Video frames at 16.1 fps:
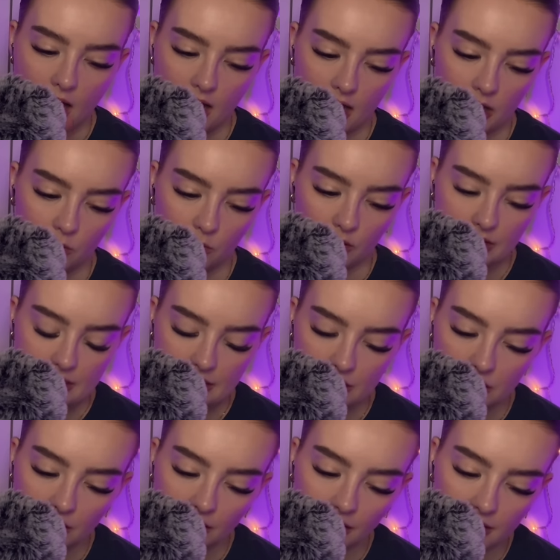Edward
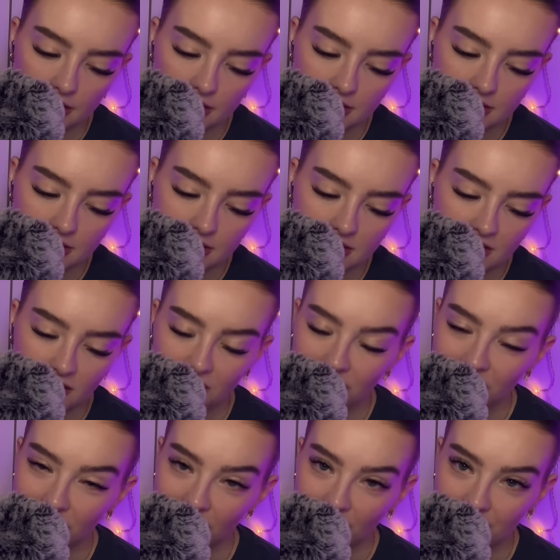Scissorhands,
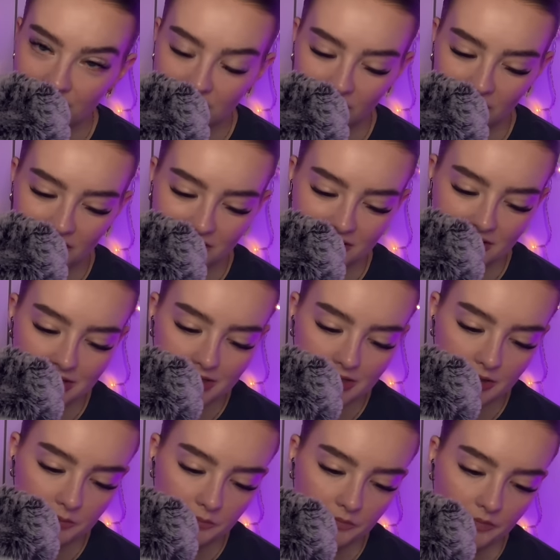5
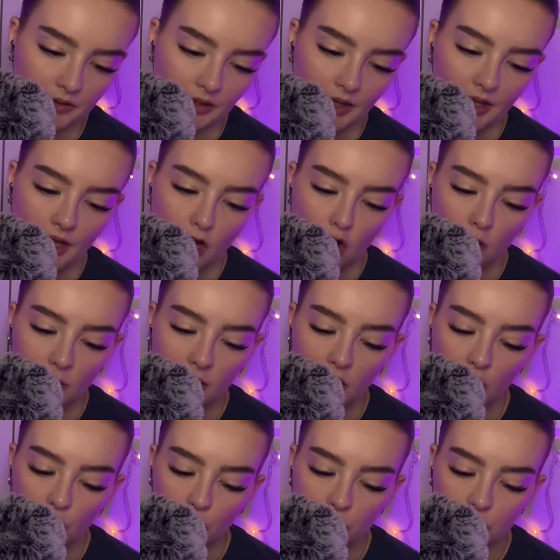stars. Home
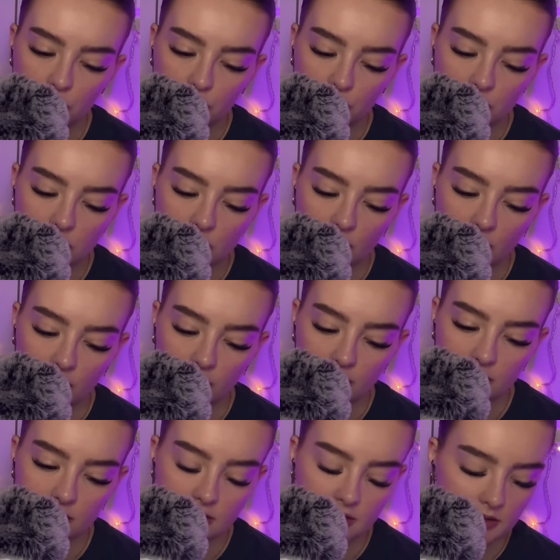Alone, 2
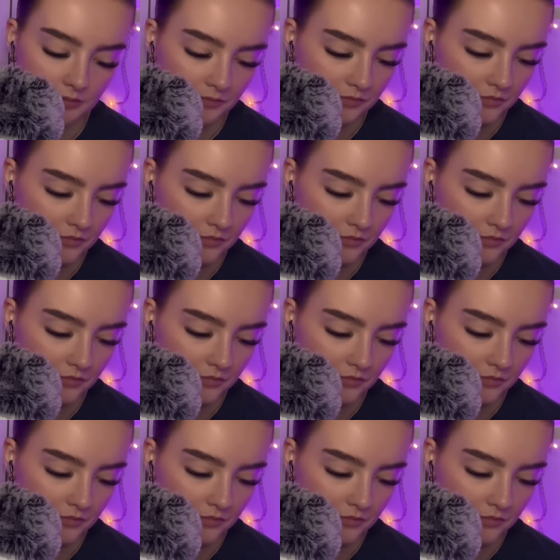stars.